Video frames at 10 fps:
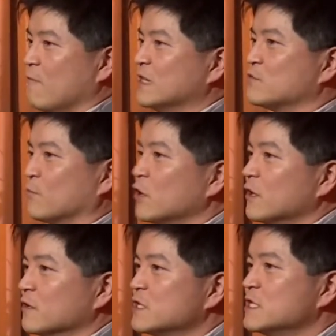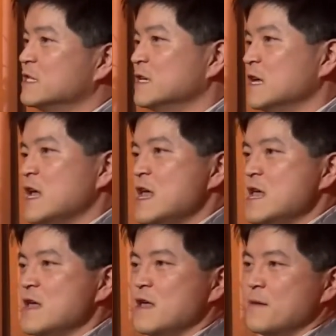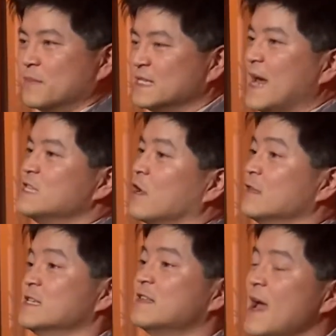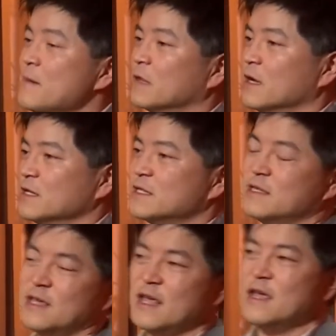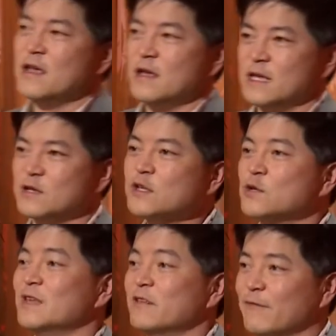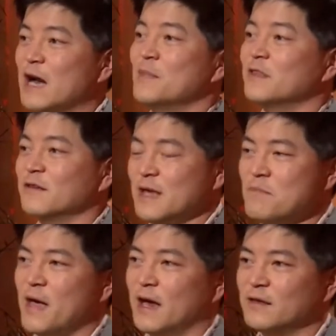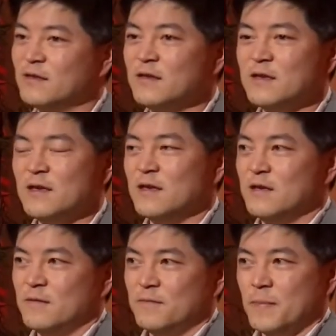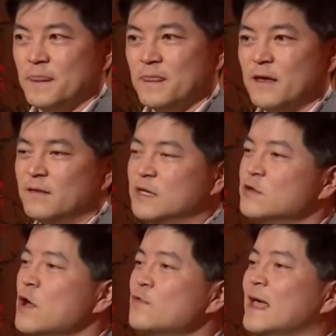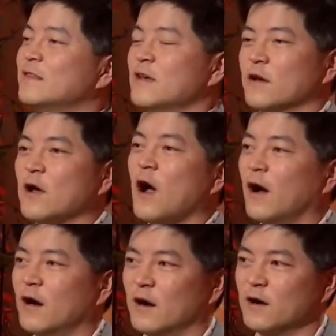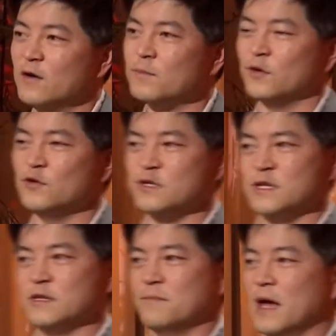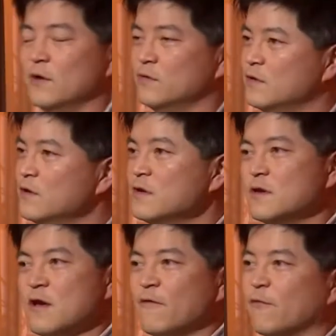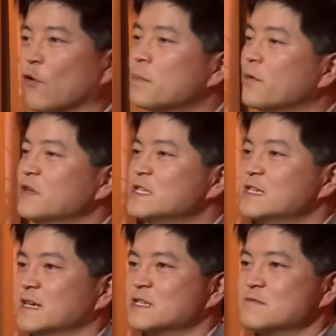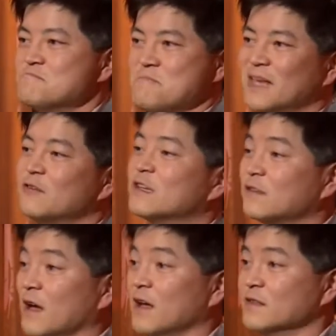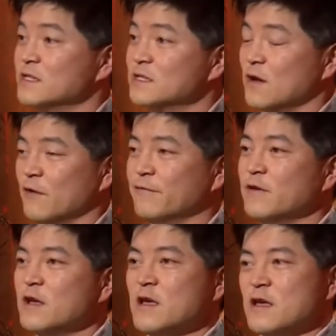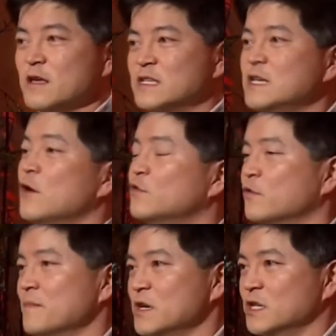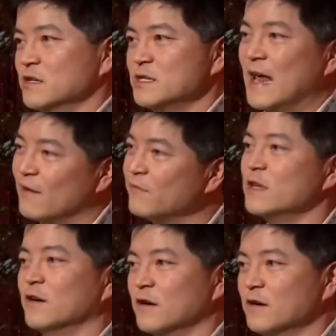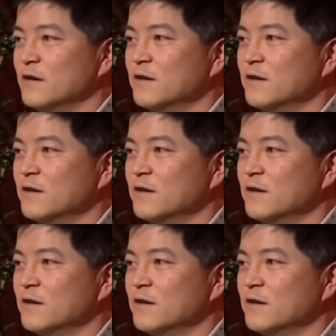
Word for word: What's worse, besides all this time lost, is also the environmental impact. Did you know that a car produces about 4.6 metric tons of CO2 emissions every year?